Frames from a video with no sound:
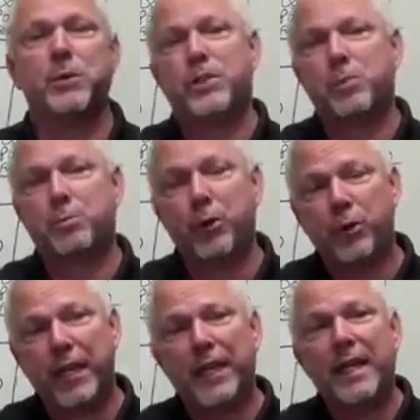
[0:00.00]
which is
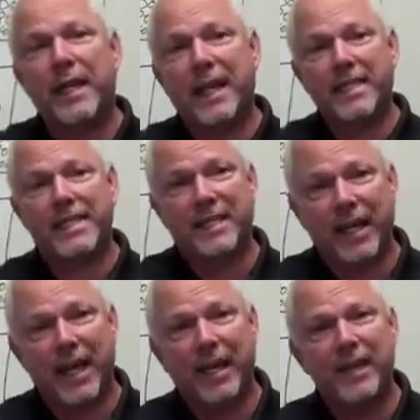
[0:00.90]
beauty and
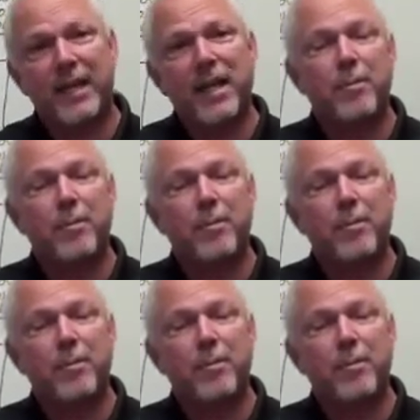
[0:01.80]
skin,